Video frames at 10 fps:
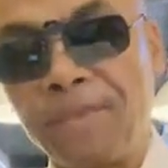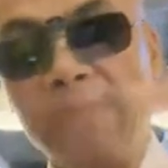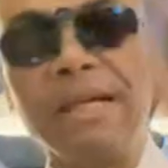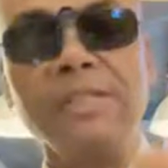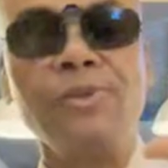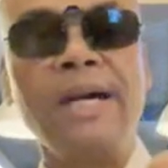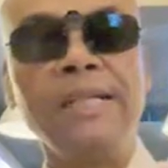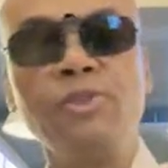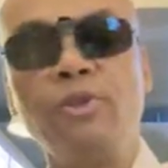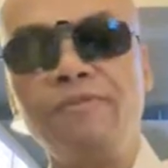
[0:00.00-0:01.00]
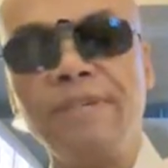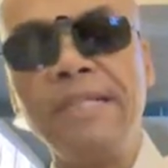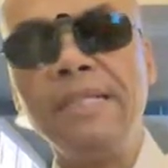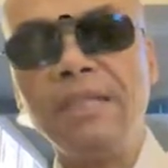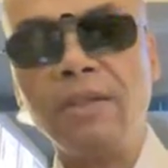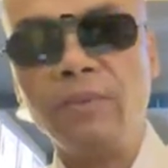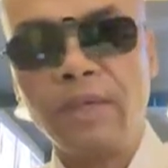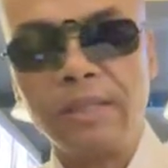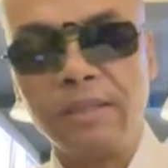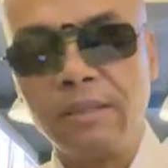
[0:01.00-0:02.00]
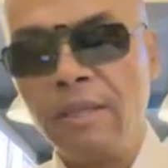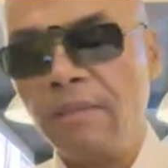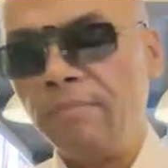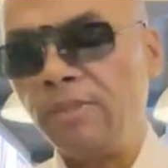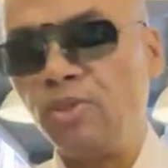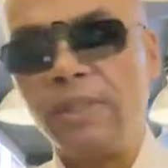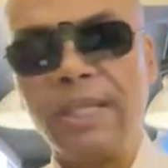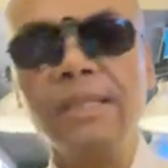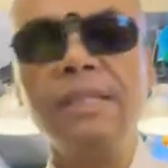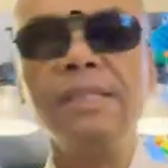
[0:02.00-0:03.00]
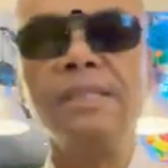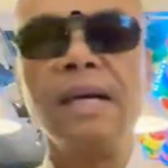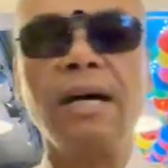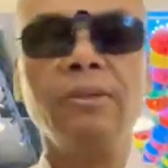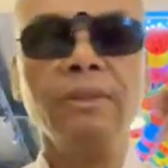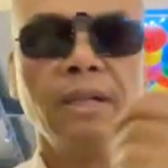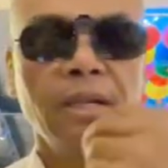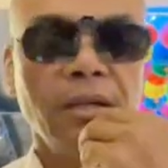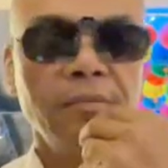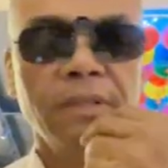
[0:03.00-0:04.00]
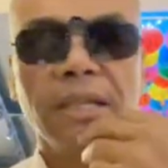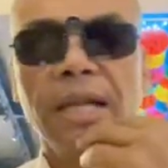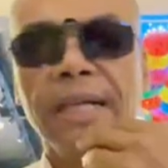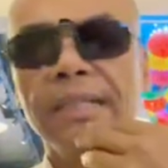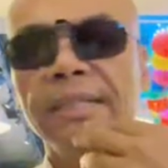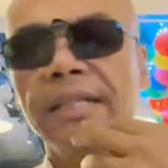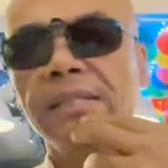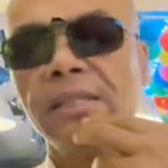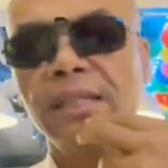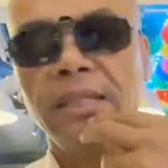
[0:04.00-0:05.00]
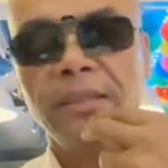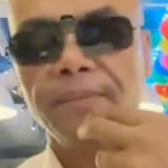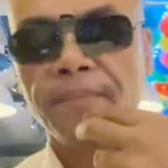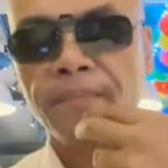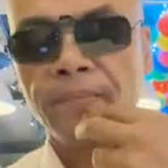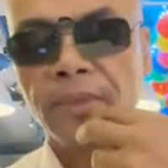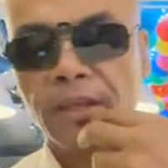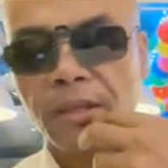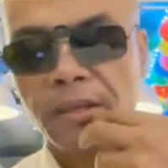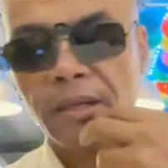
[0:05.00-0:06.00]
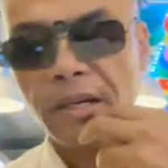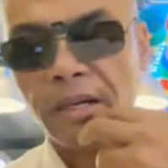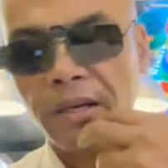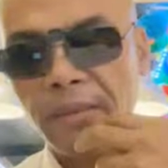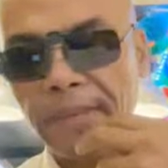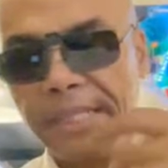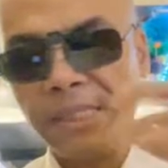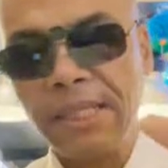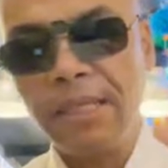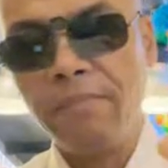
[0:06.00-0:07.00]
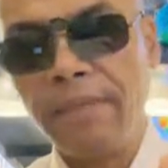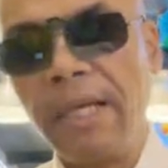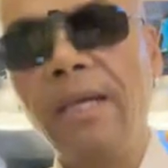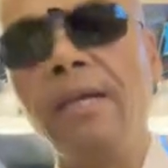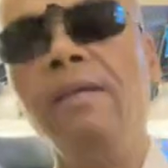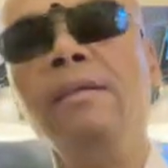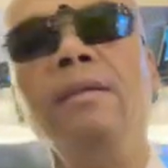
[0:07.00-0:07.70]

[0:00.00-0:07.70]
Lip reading: I'm not trying to offend anyone, but you get this out of The Clock of Destiny by C.M. Bay.